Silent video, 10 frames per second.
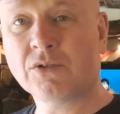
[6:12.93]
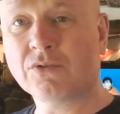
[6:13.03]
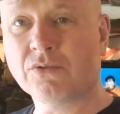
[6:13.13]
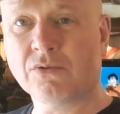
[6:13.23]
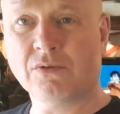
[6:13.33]

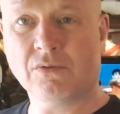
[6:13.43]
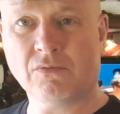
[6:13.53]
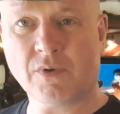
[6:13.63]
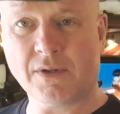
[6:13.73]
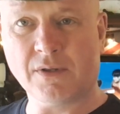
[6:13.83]
So
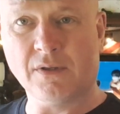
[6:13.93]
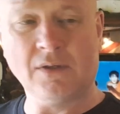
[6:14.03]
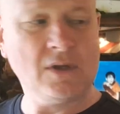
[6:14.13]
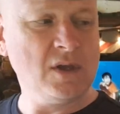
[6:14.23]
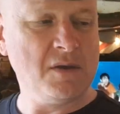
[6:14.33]
quite a
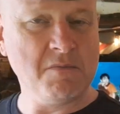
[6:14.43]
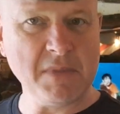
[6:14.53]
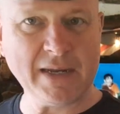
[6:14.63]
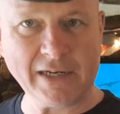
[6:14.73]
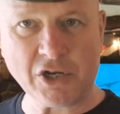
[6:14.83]

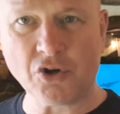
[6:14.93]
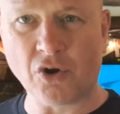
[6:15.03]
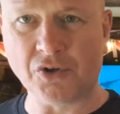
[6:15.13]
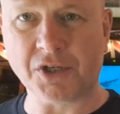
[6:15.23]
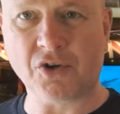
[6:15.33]
mainly
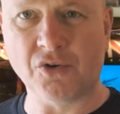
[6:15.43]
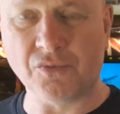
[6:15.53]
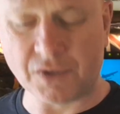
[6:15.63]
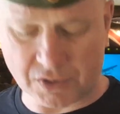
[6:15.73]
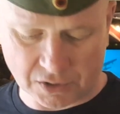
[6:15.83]
Nordic
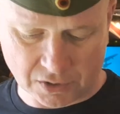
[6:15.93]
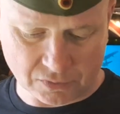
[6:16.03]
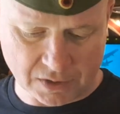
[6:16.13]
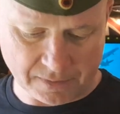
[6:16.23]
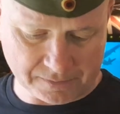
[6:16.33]
countries that
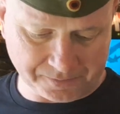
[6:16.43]
used it.